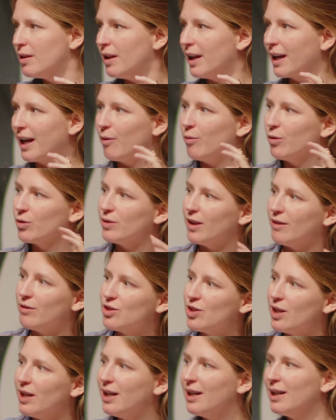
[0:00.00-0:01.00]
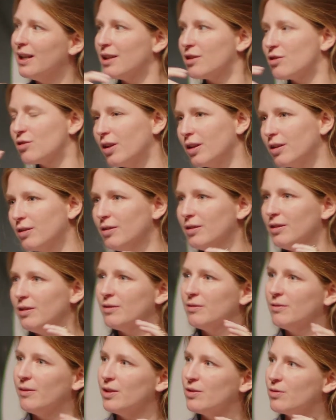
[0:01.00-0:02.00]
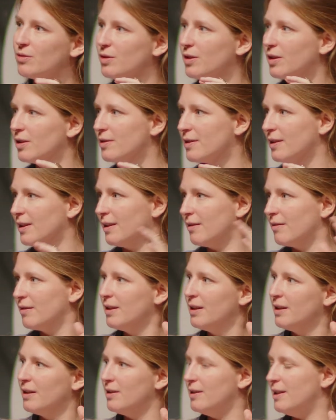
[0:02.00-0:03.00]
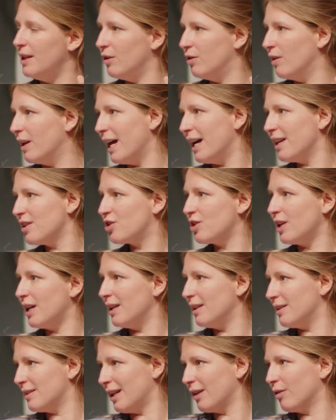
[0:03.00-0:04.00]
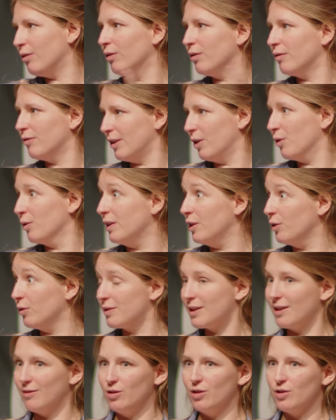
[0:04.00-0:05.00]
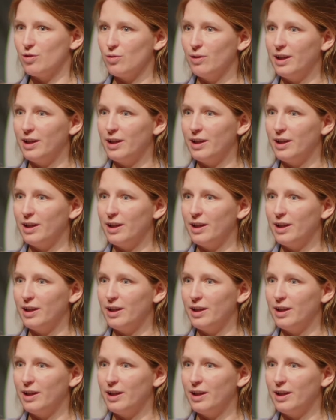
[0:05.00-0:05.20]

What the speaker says: Like I want to have a child, I struggle 1-2 years, and then the last child is like all in all 7 years.